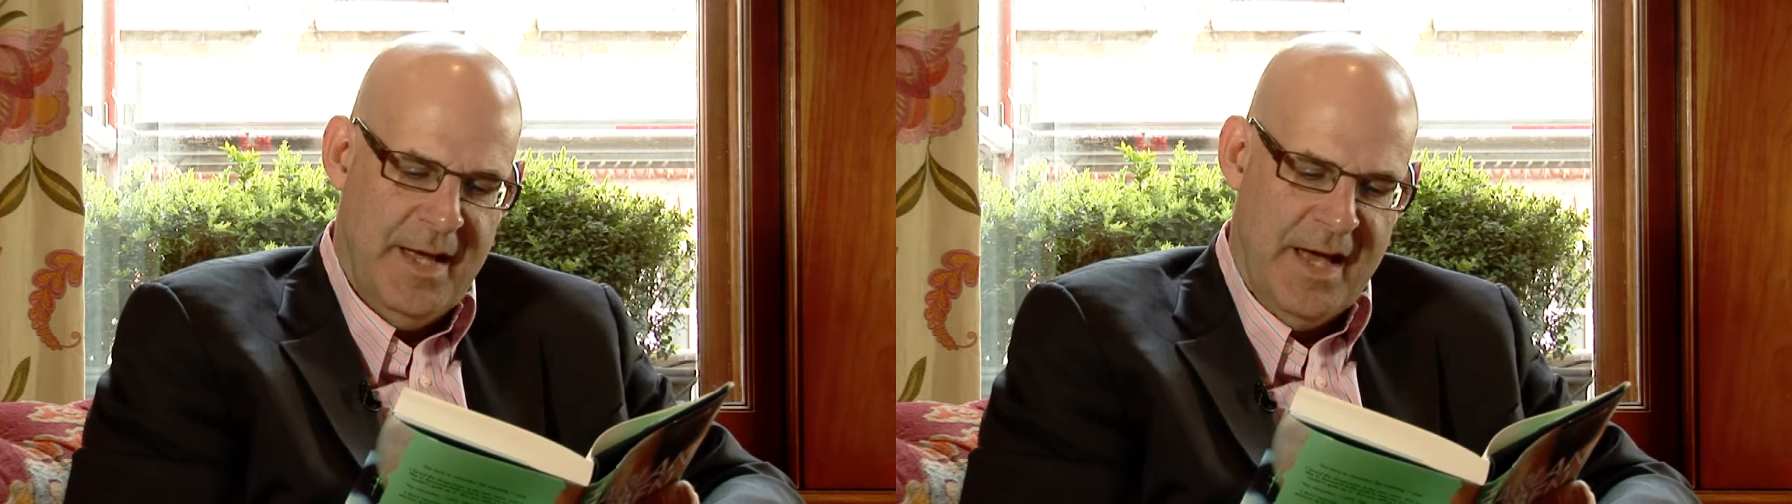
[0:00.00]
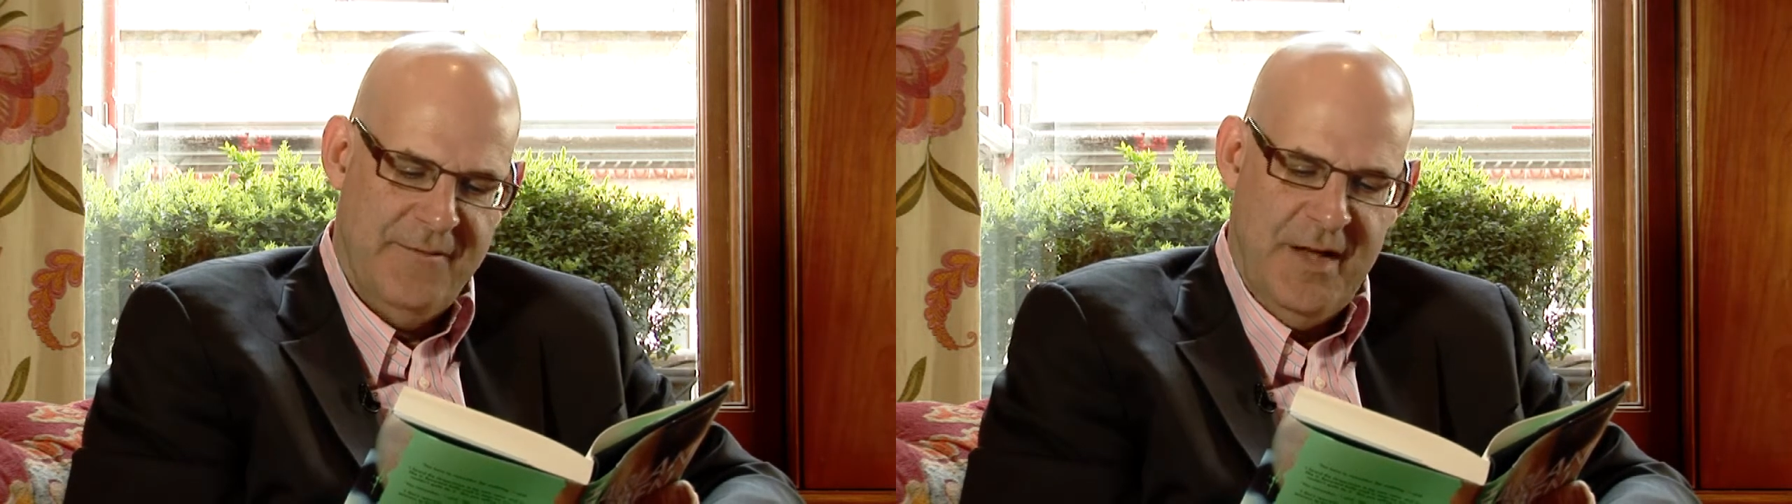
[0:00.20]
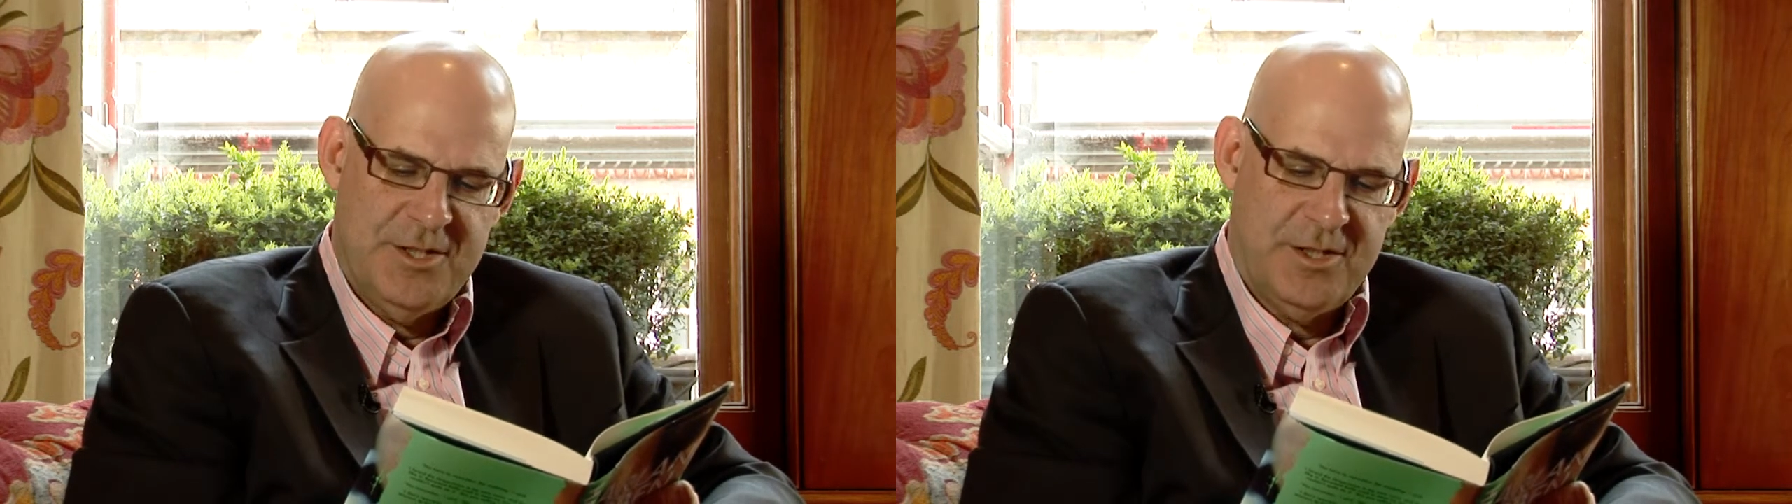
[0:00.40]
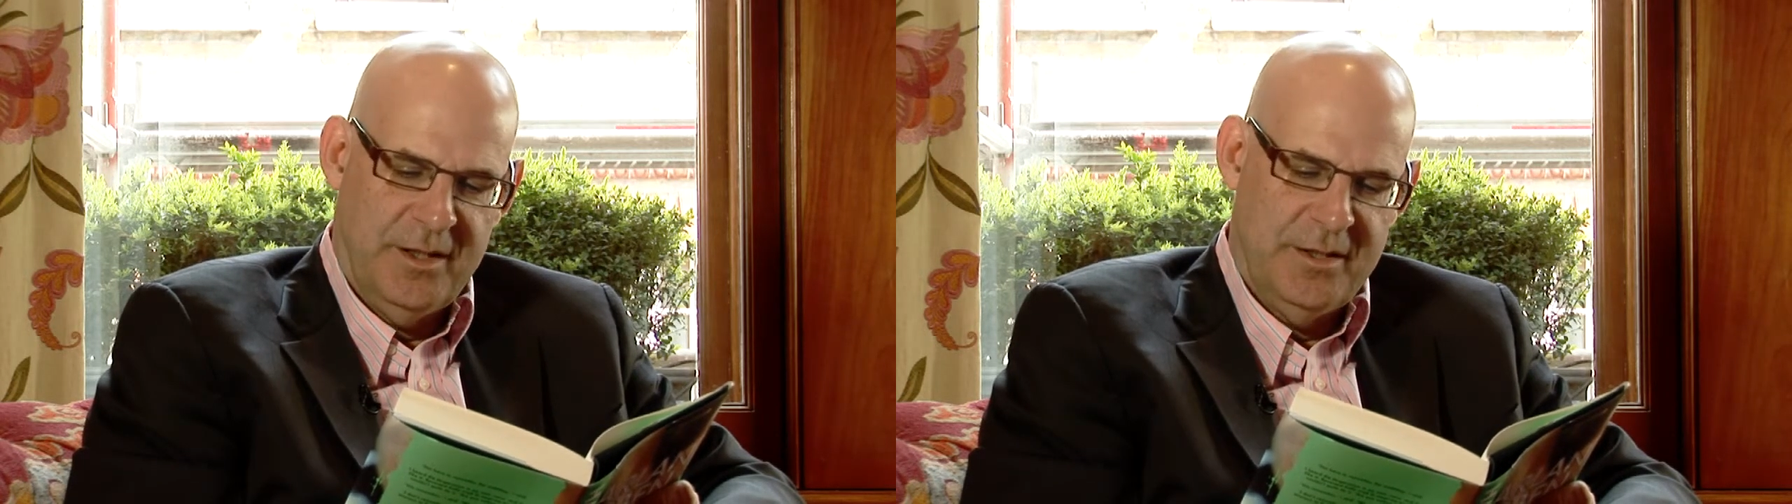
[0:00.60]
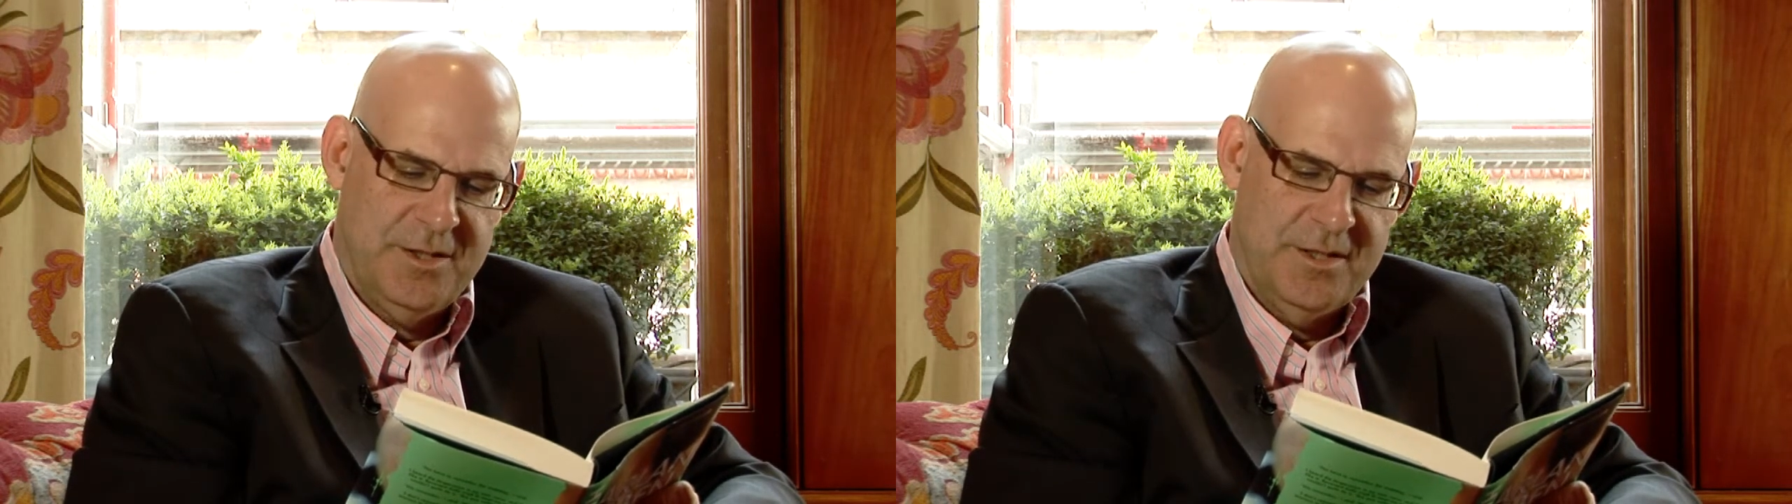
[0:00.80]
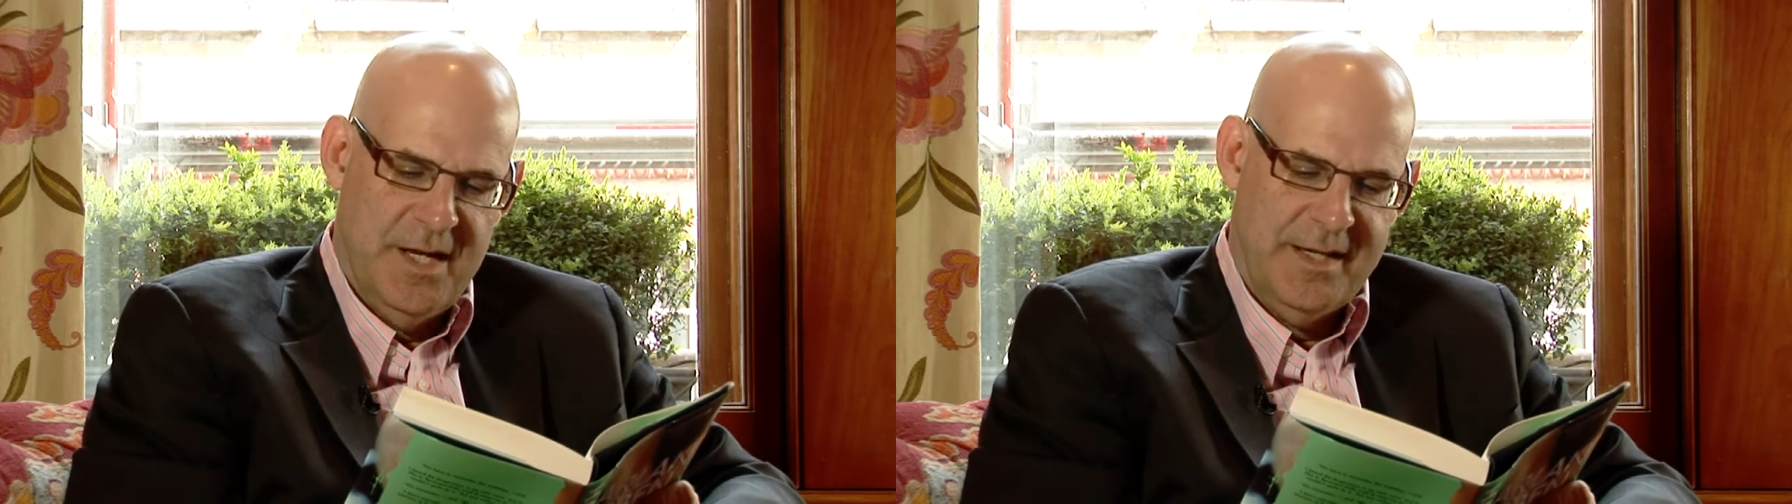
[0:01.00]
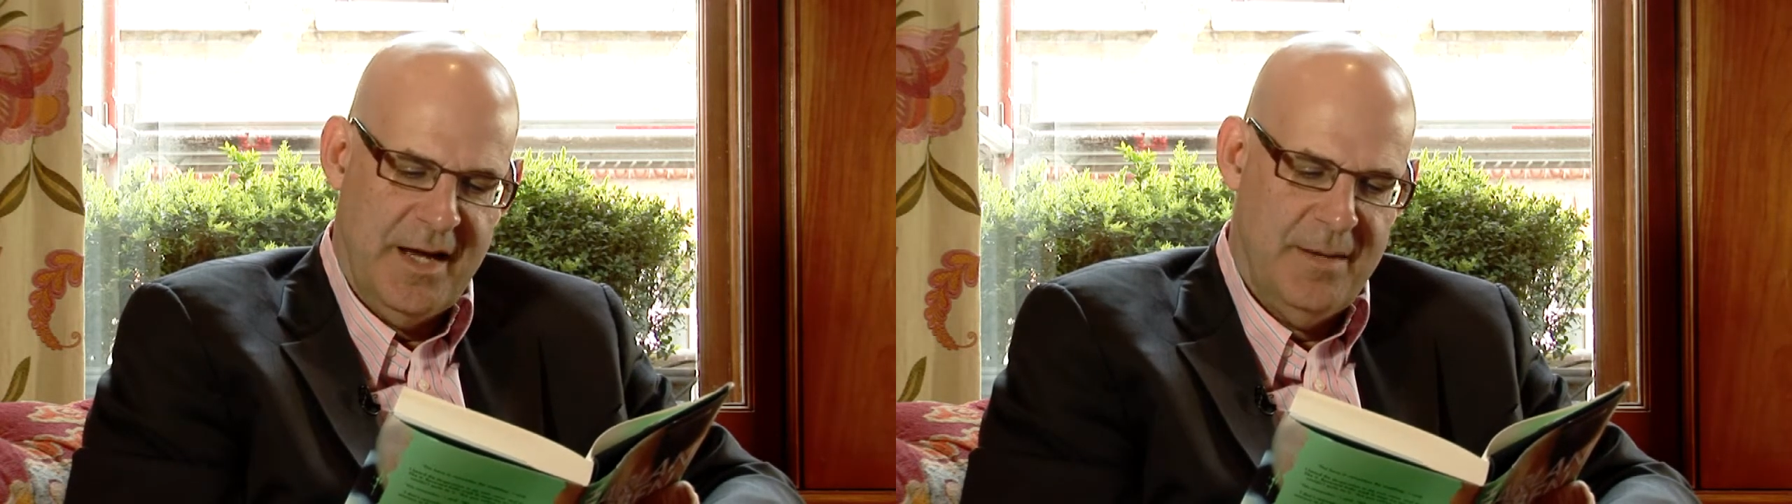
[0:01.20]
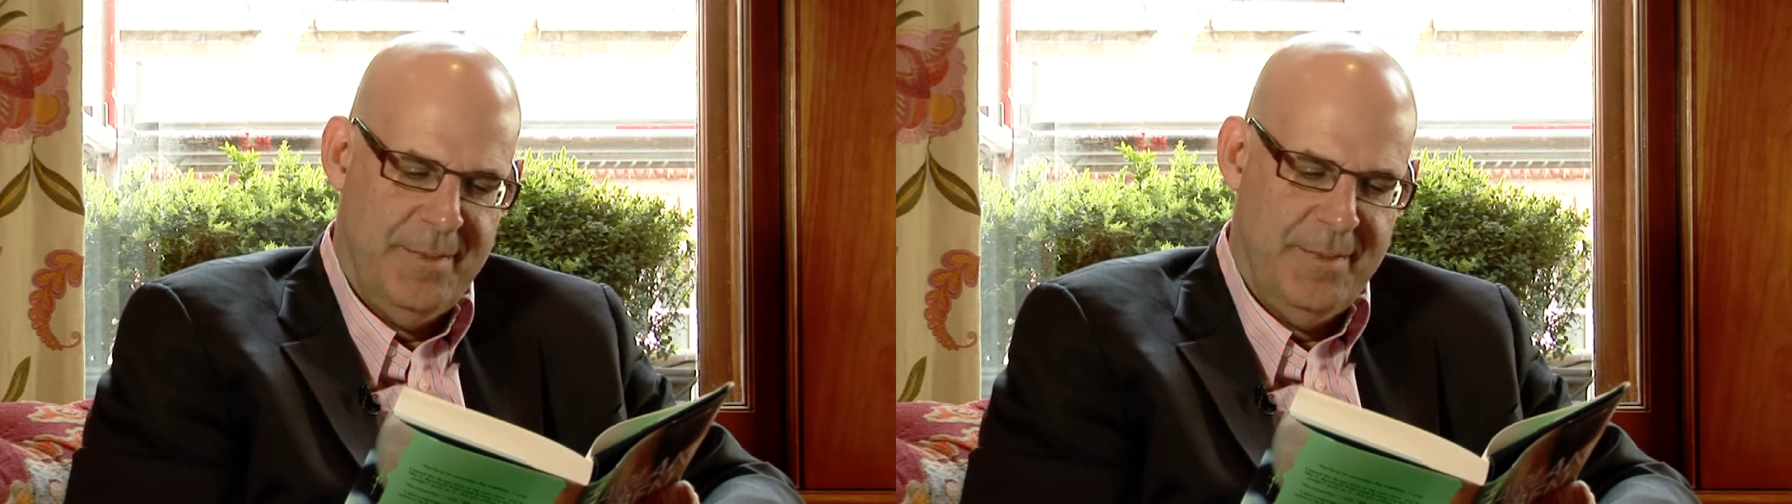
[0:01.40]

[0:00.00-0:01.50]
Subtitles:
and eventually she'd take out her